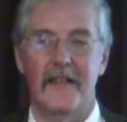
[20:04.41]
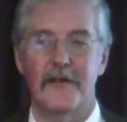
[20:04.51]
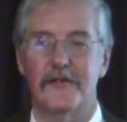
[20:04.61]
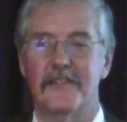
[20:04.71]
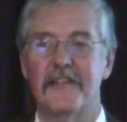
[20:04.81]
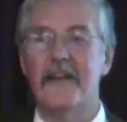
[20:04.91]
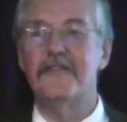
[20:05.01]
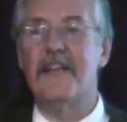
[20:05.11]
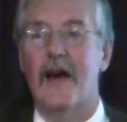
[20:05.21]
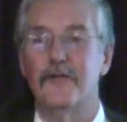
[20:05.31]
there's a set
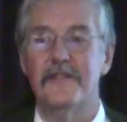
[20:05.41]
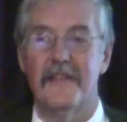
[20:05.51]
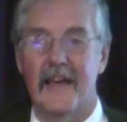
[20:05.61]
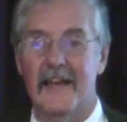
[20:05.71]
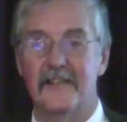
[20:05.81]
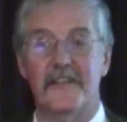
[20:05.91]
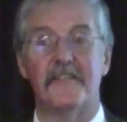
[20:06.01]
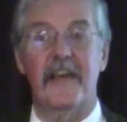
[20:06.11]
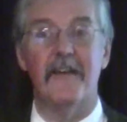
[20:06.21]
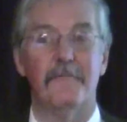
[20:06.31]
of sounds that is the
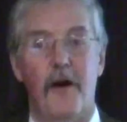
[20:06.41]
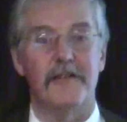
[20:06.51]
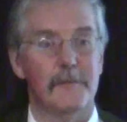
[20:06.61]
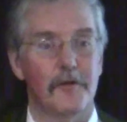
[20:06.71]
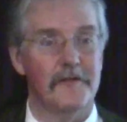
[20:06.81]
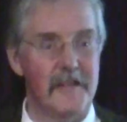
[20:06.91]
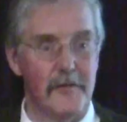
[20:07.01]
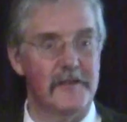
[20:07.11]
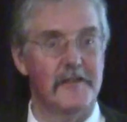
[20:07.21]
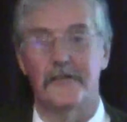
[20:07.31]
set of possible
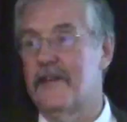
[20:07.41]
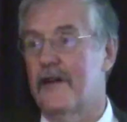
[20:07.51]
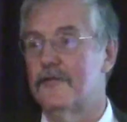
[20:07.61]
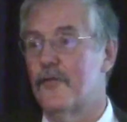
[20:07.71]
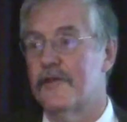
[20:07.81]
sequences of sounds